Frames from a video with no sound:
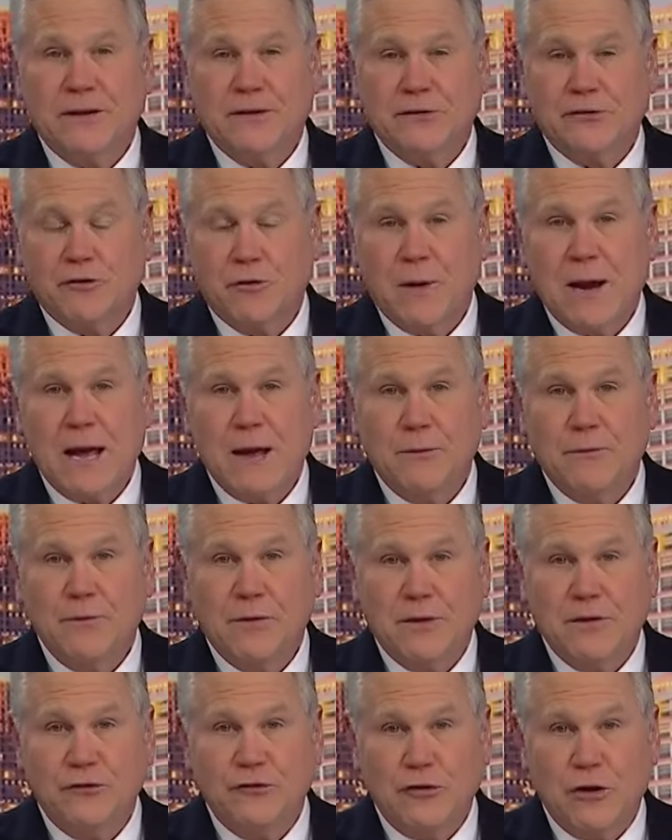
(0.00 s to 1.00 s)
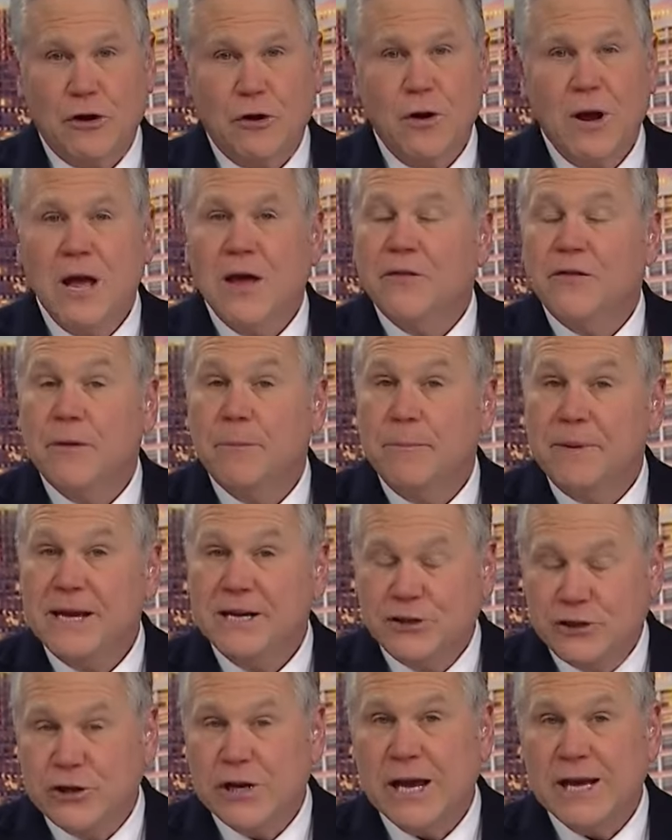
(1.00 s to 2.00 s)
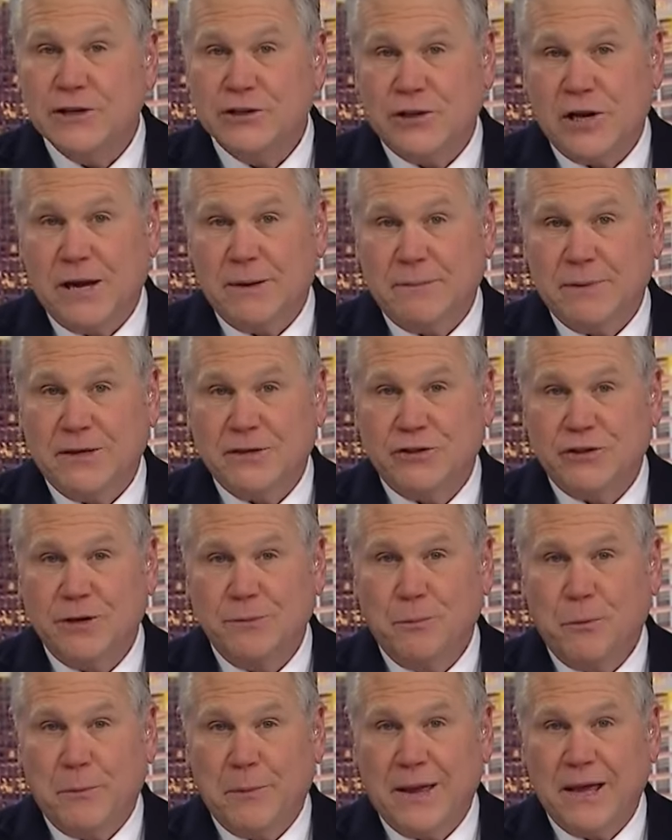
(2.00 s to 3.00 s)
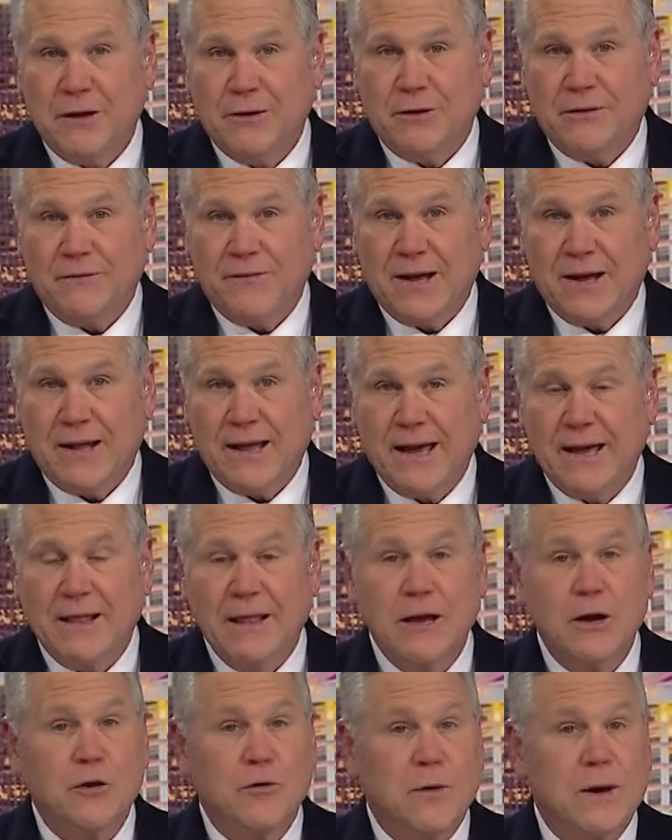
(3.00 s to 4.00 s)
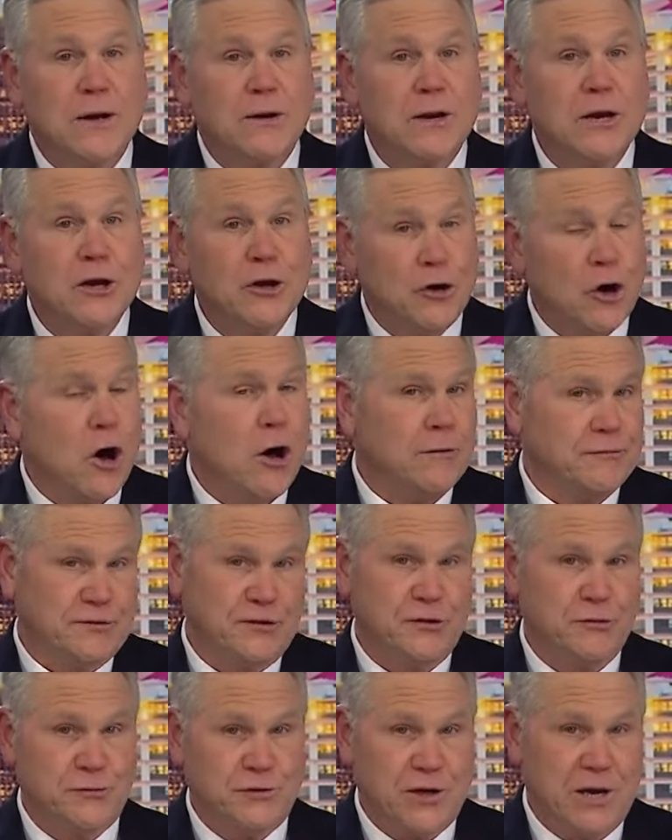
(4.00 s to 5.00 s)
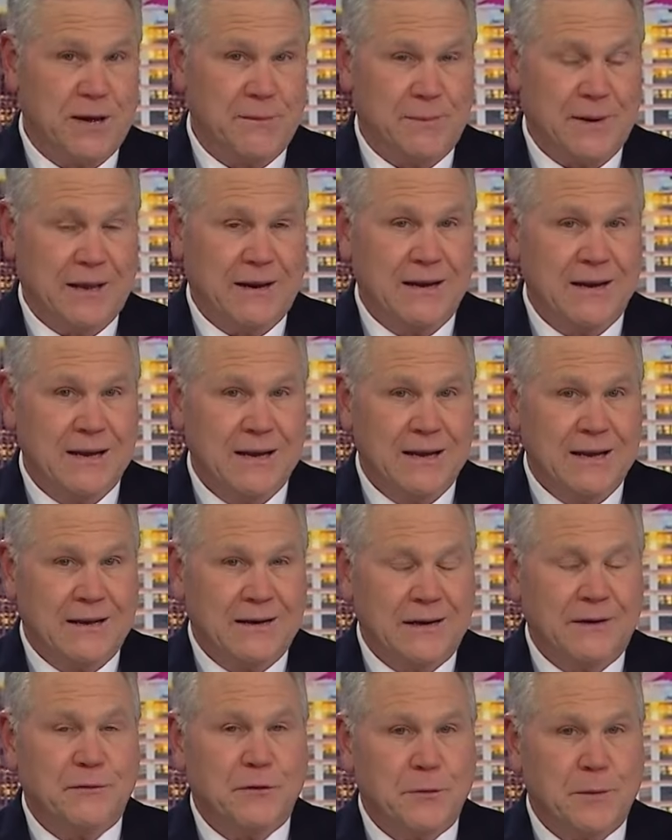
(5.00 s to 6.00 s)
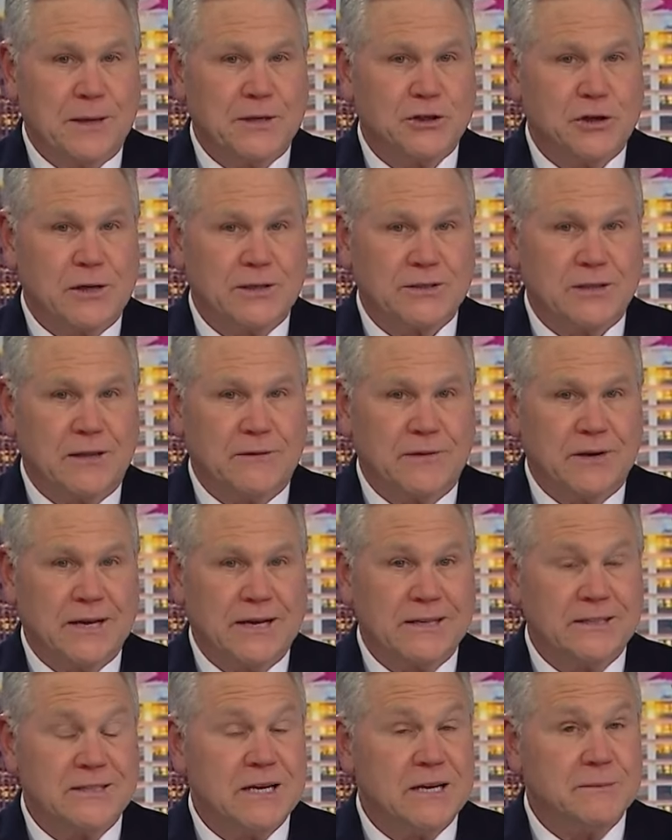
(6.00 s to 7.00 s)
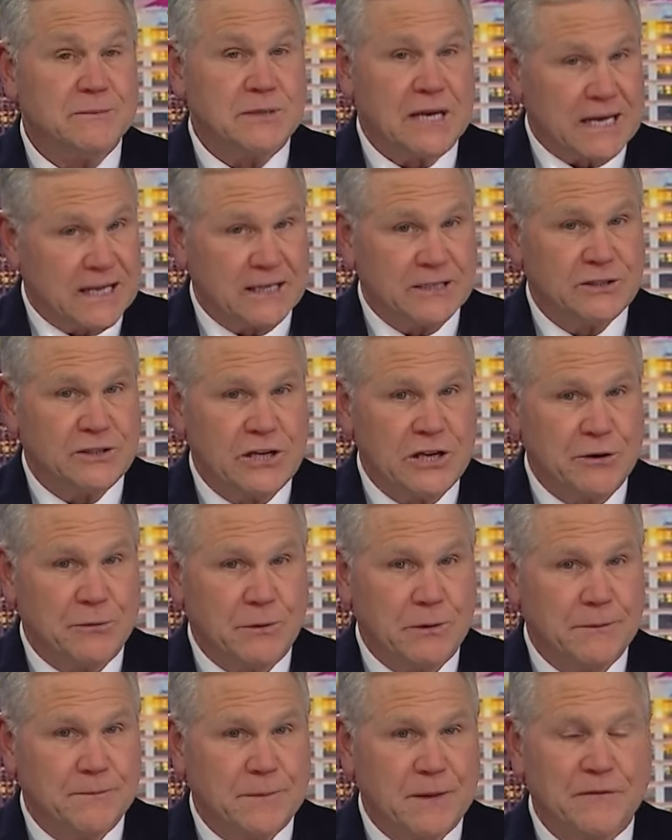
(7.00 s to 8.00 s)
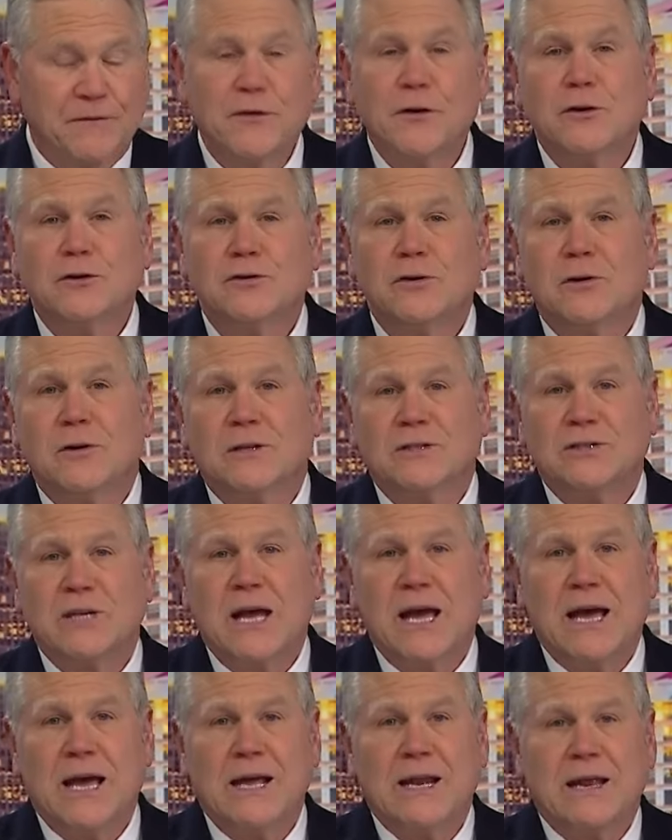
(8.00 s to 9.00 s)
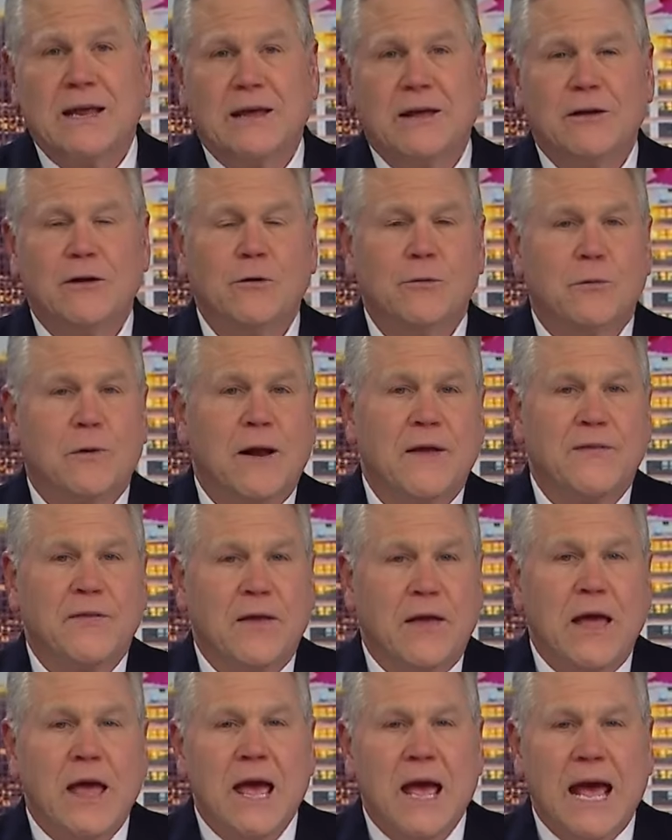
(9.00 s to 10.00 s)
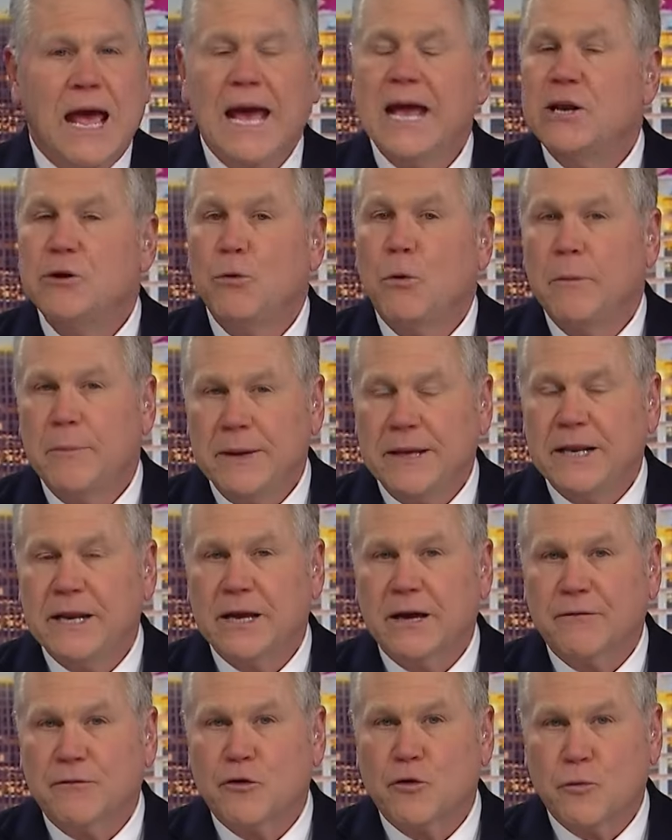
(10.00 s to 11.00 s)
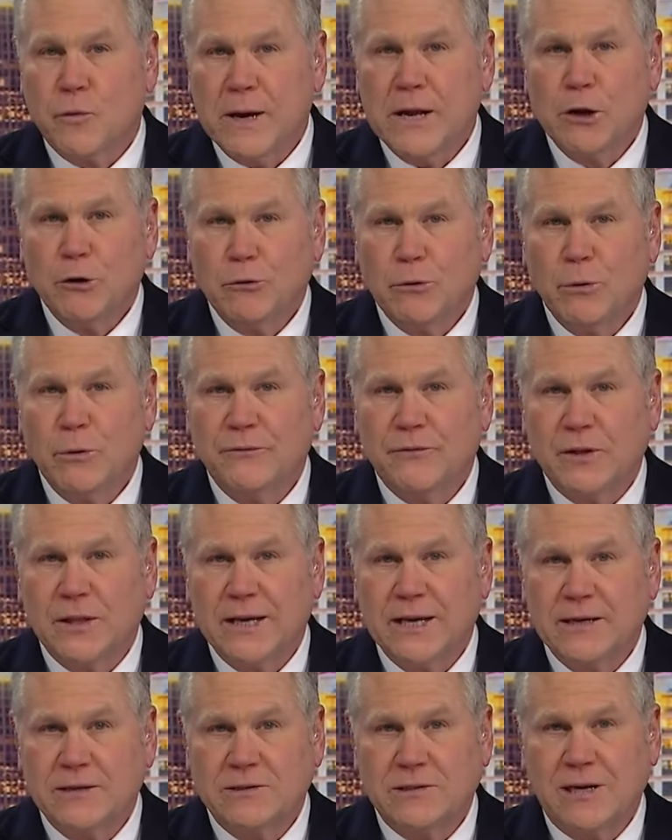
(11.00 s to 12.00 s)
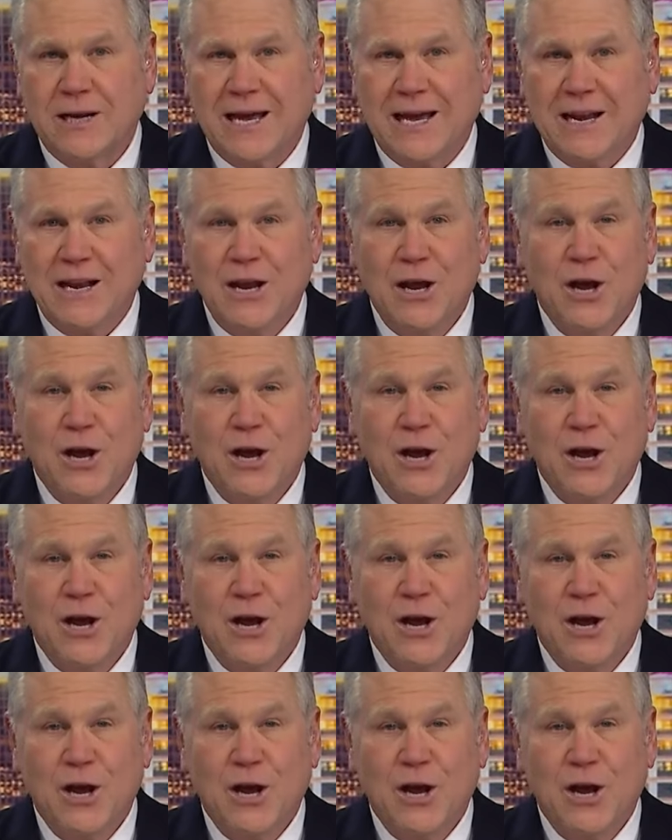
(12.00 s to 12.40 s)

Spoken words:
is crowned this year, the PGA Championship will be held at Valhalla, crowning golf's new champion. WHAS 11-9 team's Alex Dieterer and photojournalist Addie Hill were at the annual meeting of Greater Louisville, Inc. tonight,